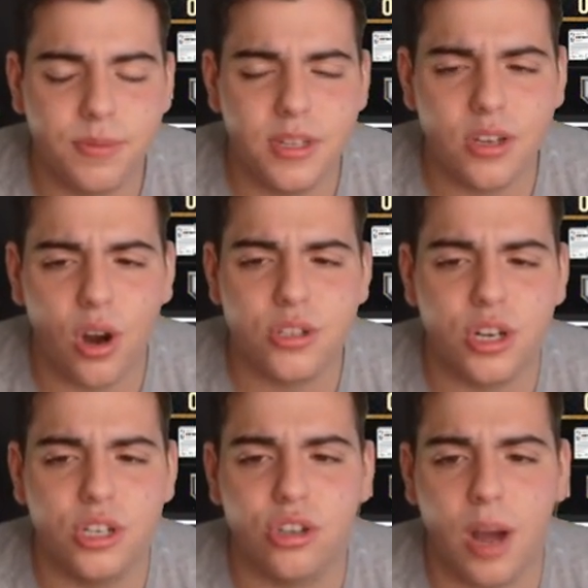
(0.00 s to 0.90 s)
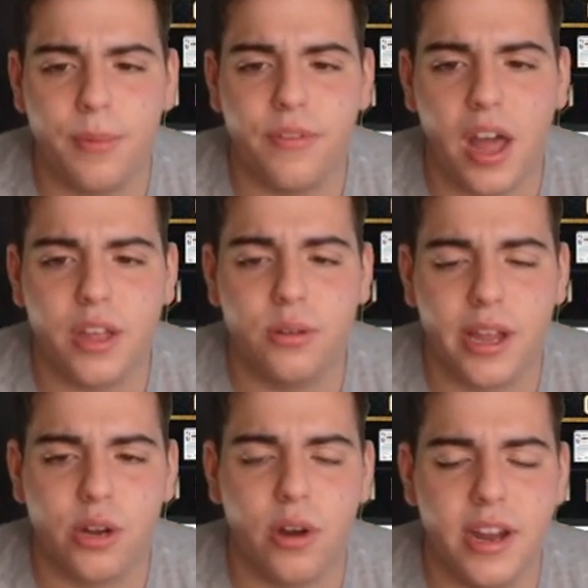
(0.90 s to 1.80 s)
these cards are going to drop in value
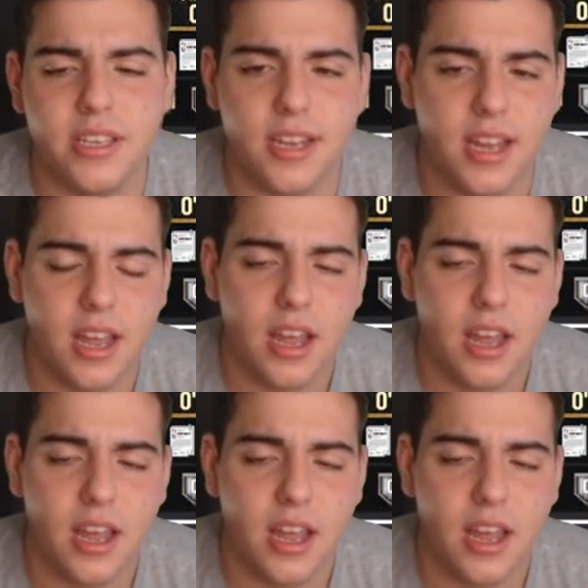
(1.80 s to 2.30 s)
like crazy.